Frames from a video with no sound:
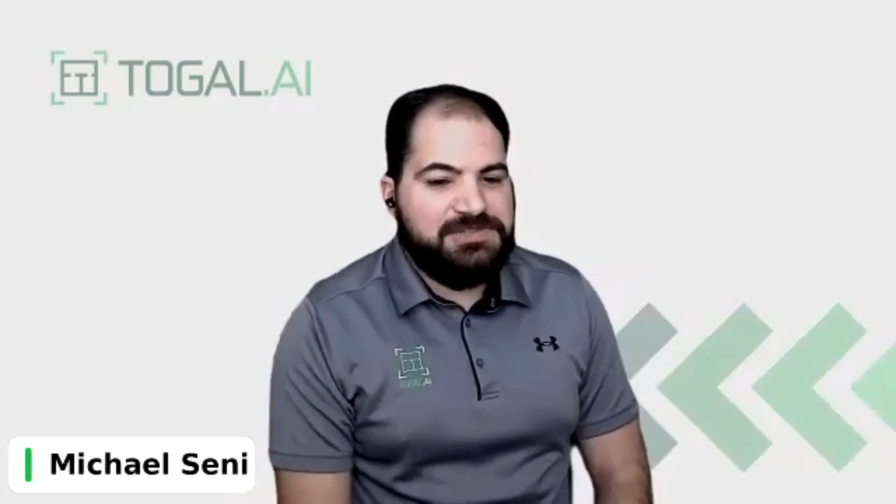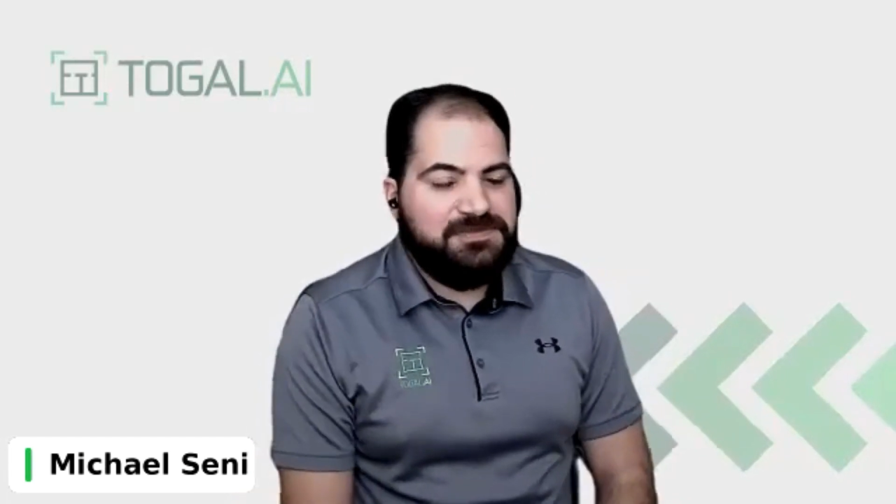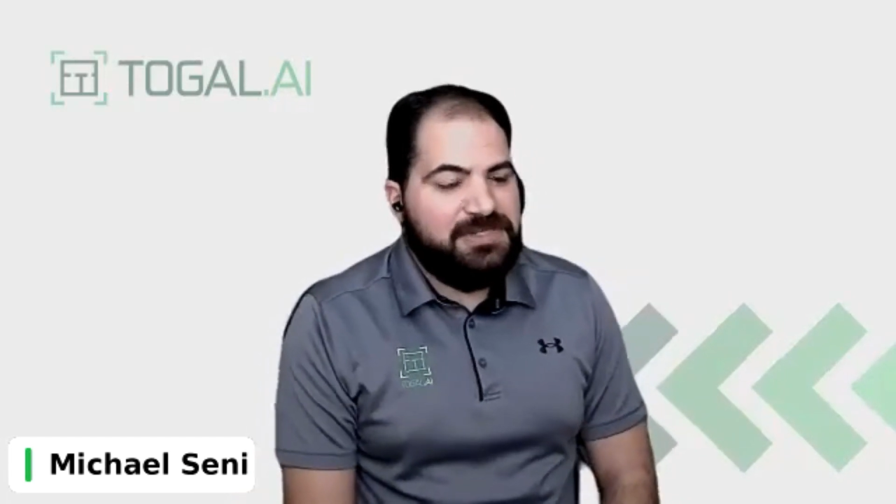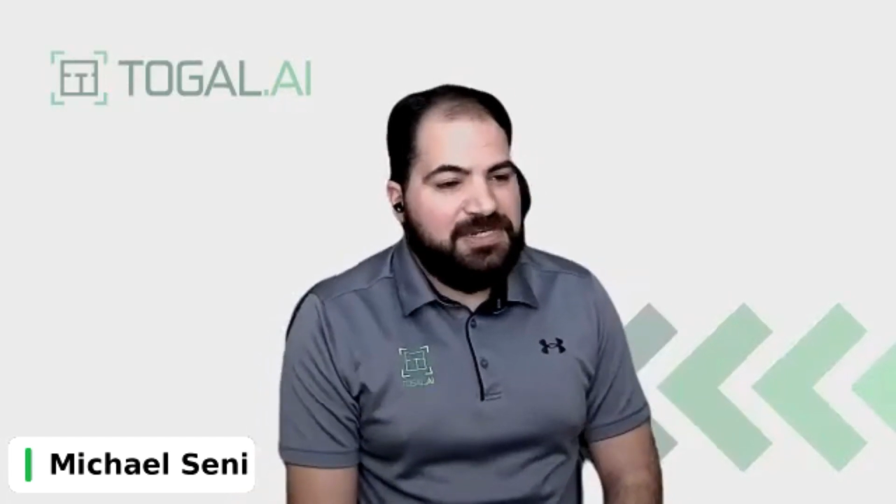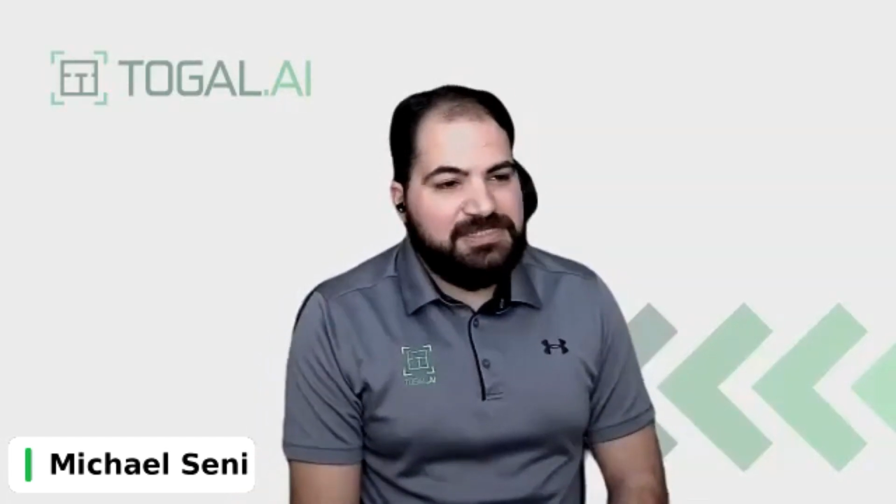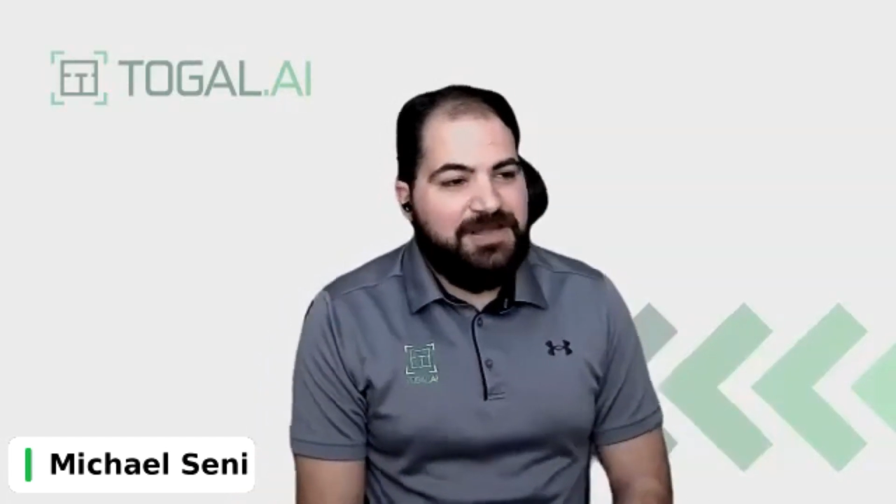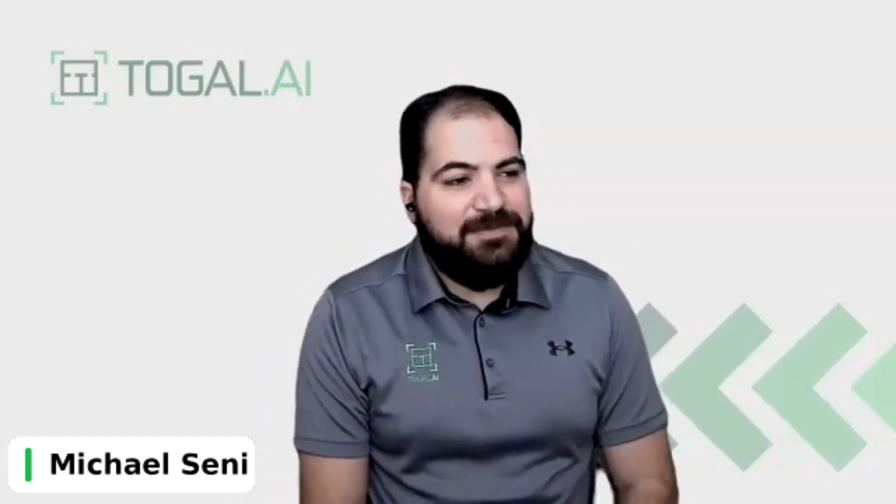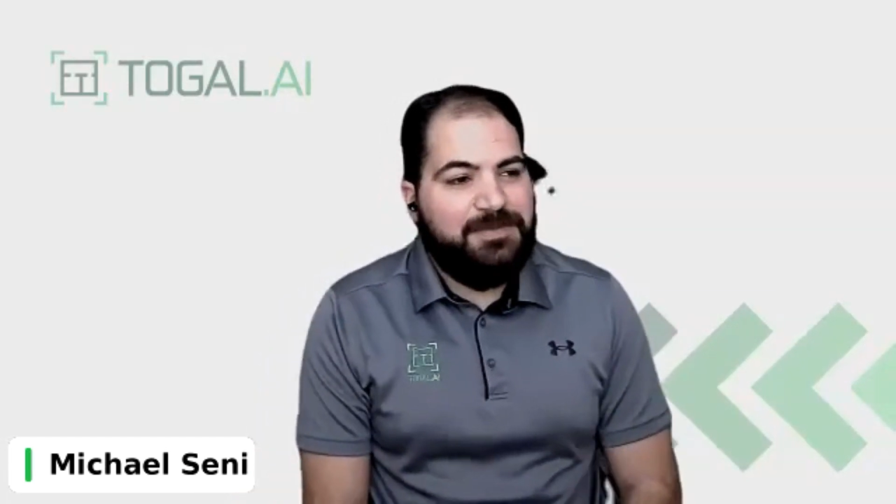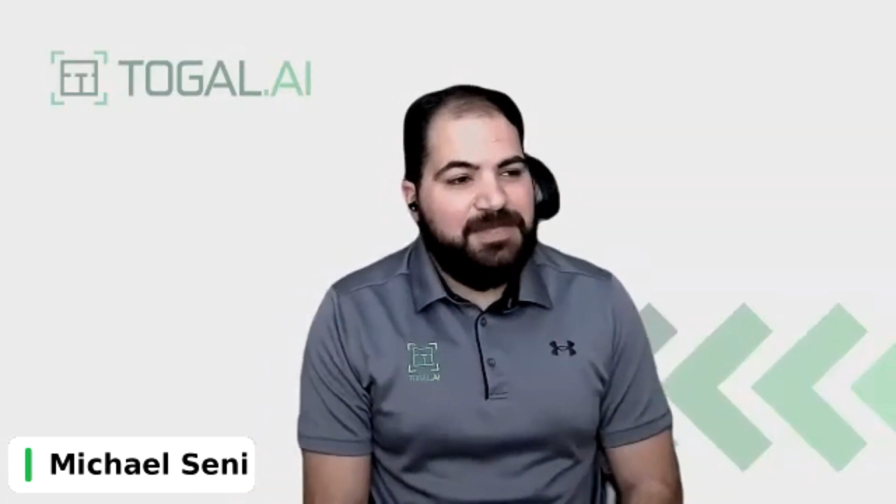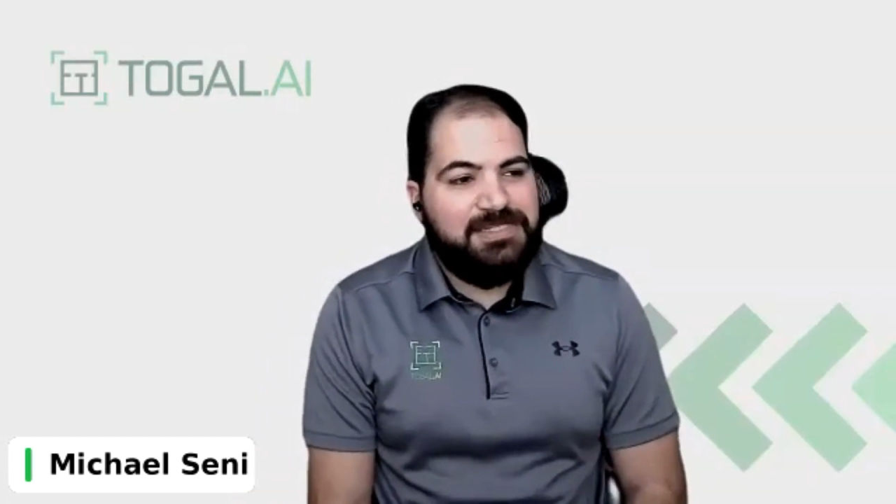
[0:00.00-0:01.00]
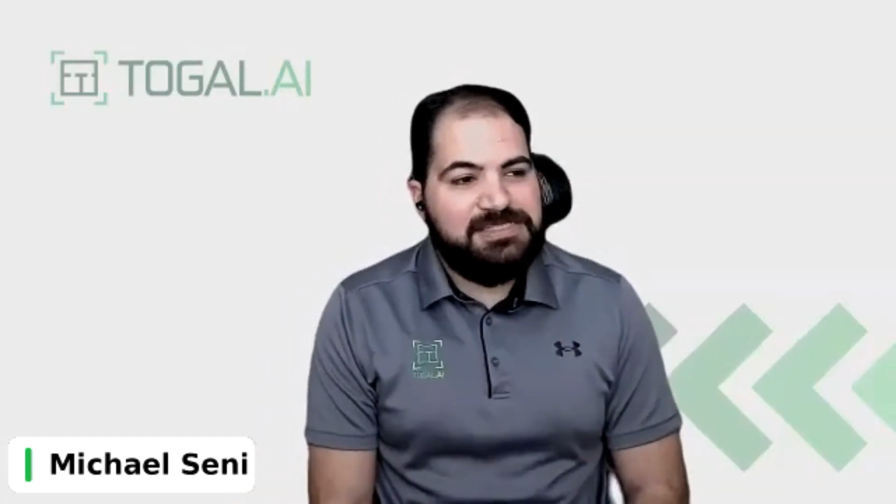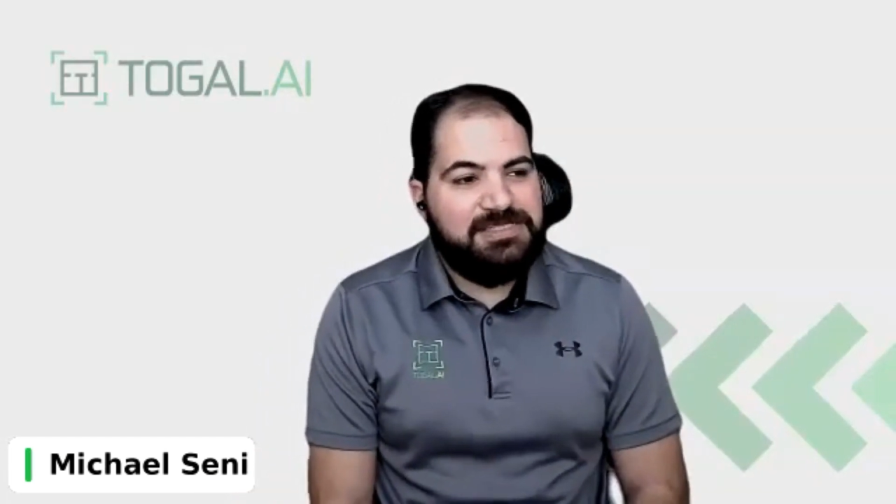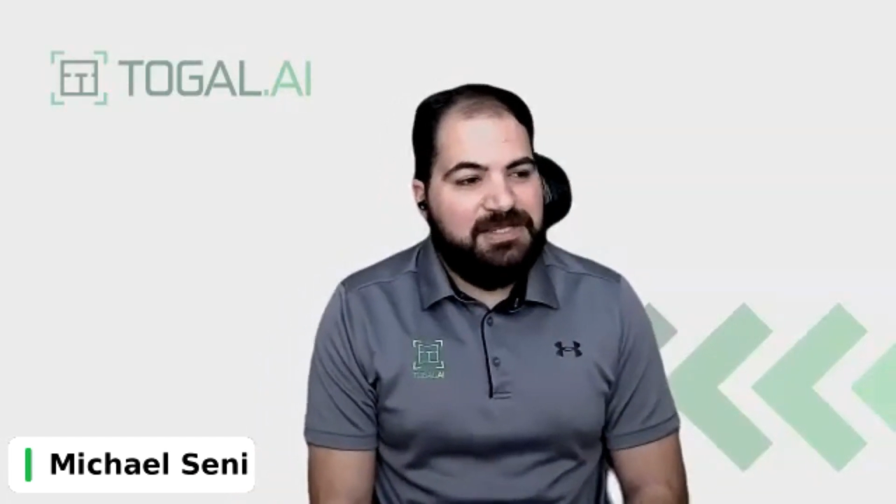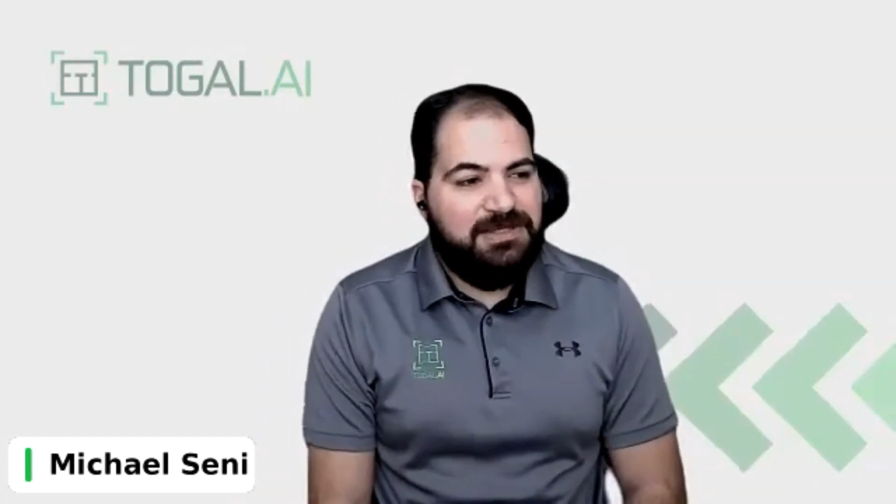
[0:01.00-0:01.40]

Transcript: for the next 5 minutes.